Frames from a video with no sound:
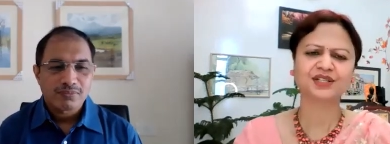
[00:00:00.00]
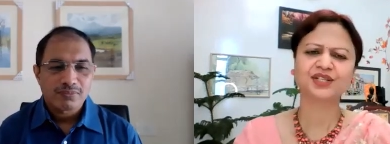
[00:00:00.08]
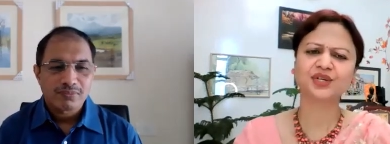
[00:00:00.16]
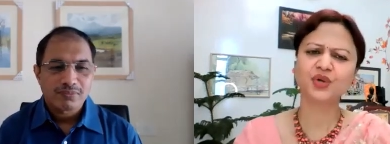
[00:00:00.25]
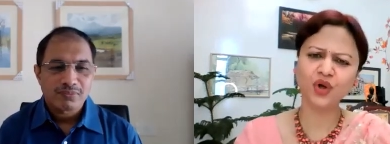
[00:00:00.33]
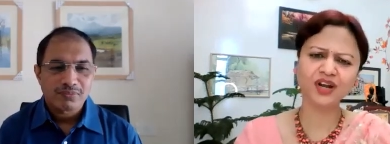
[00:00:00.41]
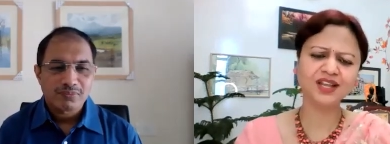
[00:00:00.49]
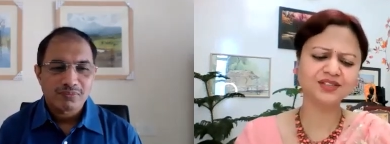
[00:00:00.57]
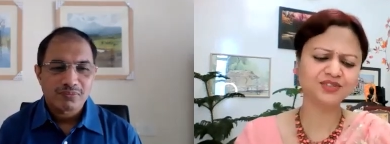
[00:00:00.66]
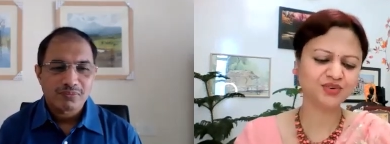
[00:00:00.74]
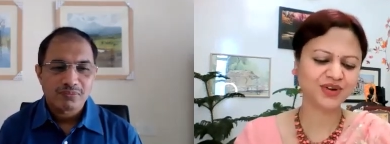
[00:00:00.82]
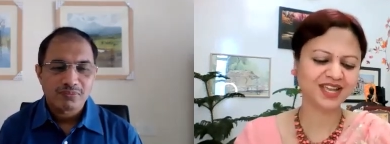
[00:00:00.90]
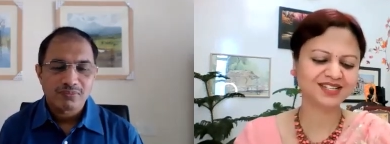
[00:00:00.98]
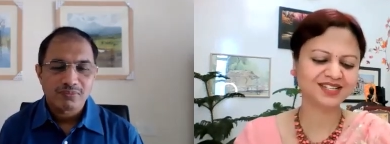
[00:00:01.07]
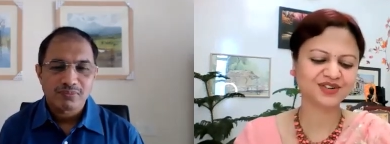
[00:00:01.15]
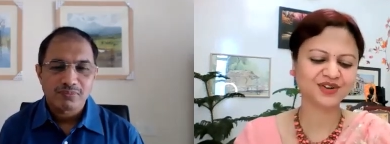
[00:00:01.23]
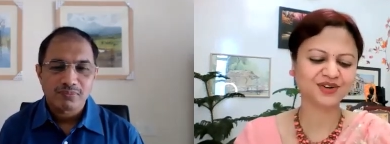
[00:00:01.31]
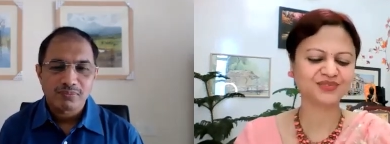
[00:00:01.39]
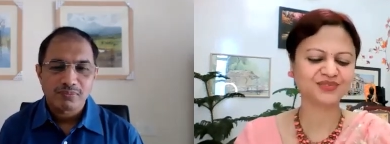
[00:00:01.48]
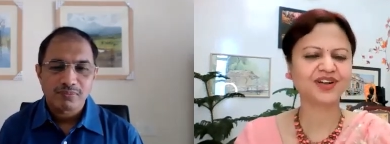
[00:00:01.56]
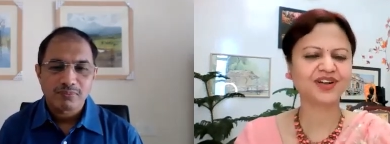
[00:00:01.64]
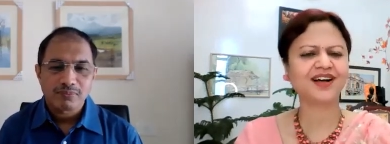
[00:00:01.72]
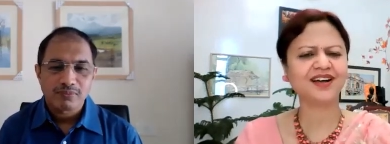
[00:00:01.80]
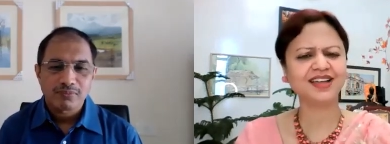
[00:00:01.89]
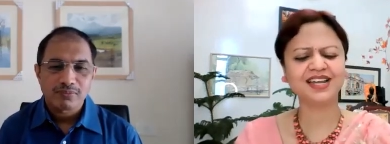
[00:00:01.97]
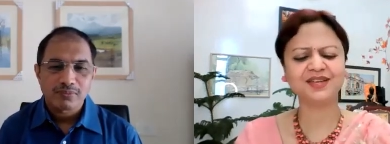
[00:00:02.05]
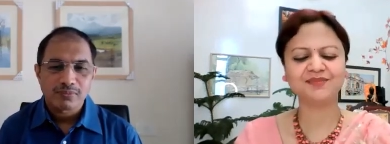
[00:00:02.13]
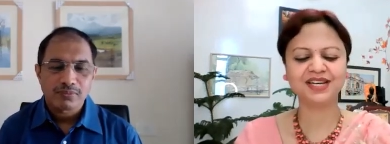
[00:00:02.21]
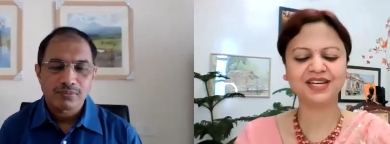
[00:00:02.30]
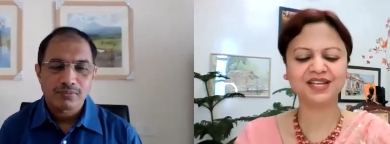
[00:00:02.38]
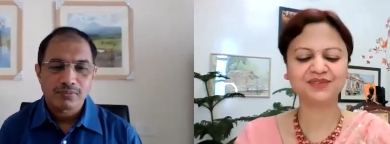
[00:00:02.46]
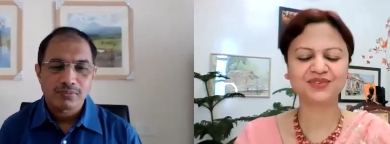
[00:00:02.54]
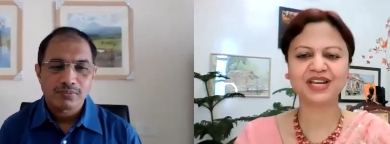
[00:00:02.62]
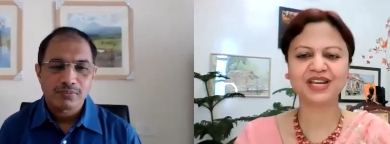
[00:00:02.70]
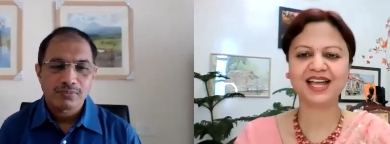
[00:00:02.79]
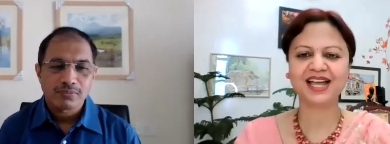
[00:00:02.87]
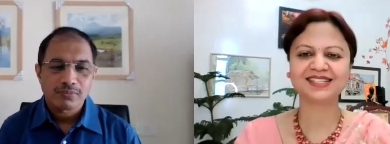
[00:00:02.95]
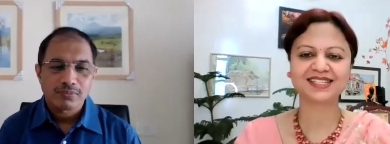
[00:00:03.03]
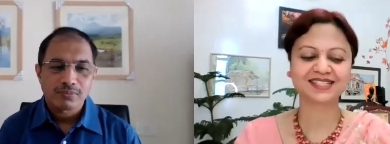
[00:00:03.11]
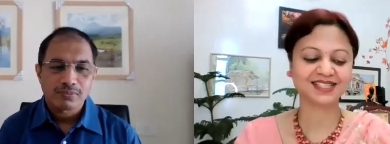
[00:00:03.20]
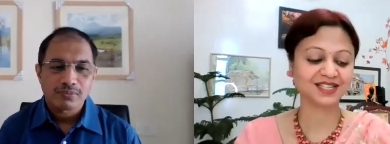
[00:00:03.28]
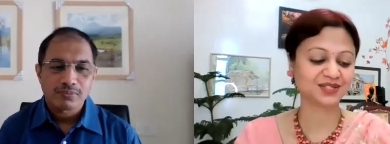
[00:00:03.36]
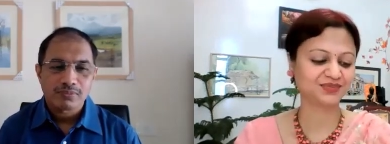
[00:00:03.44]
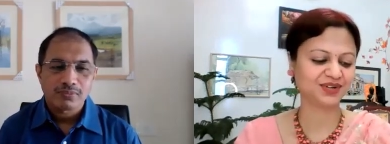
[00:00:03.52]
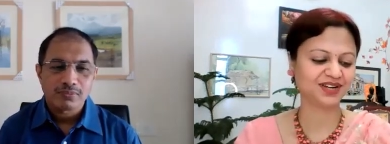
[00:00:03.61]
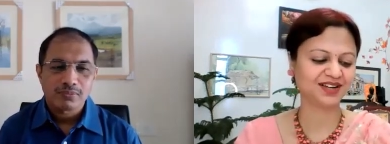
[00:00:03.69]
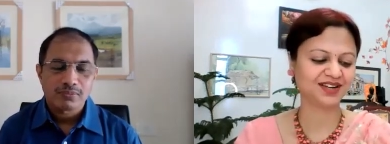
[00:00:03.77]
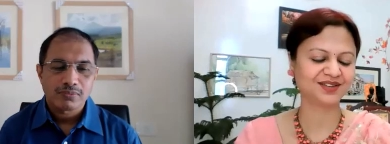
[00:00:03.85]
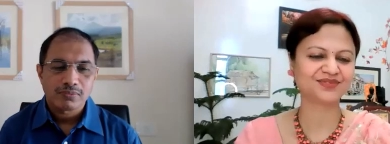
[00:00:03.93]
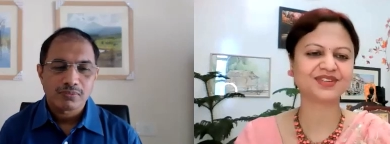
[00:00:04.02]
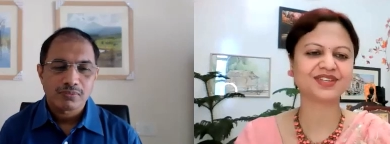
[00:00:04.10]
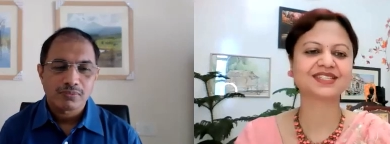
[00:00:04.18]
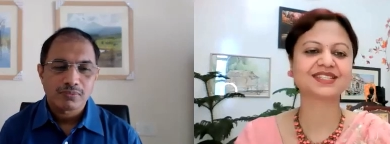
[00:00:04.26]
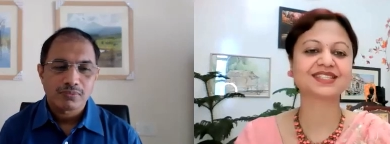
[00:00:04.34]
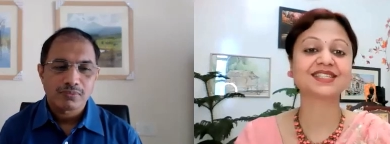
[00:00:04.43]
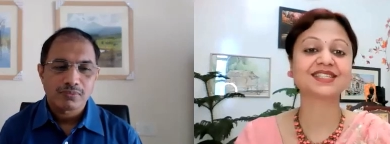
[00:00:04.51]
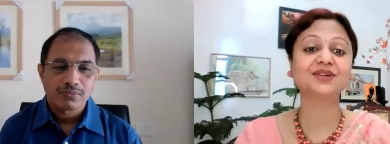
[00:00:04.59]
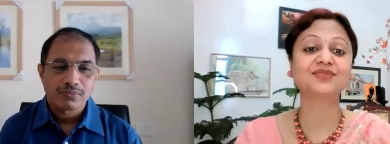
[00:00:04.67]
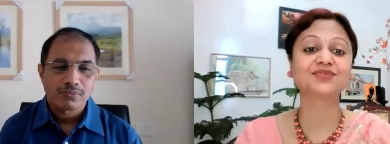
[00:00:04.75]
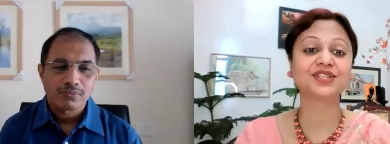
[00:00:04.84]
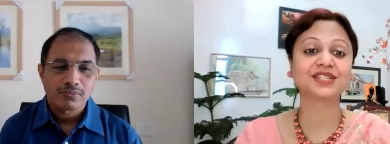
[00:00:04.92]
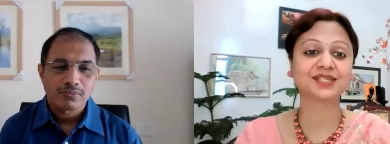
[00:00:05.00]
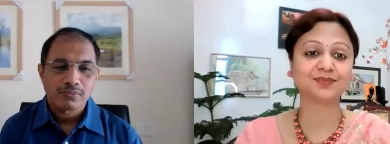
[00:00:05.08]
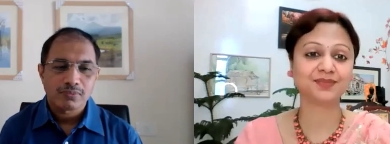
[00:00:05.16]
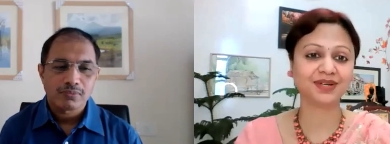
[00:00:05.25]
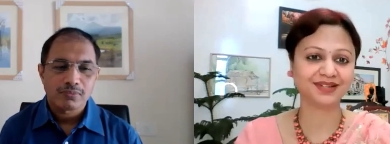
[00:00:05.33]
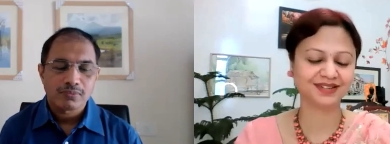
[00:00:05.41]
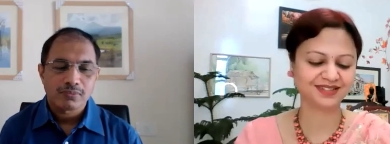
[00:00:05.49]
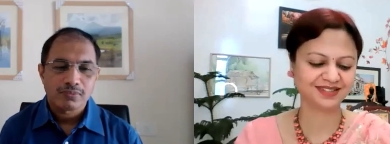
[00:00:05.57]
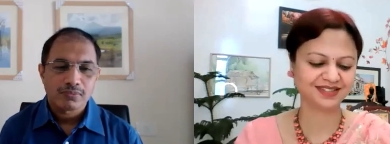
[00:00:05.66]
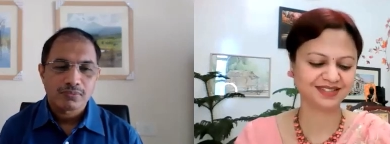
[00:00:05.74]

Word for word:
Speaker 1: The golden thread of highly meaningful and successful life is self discipline.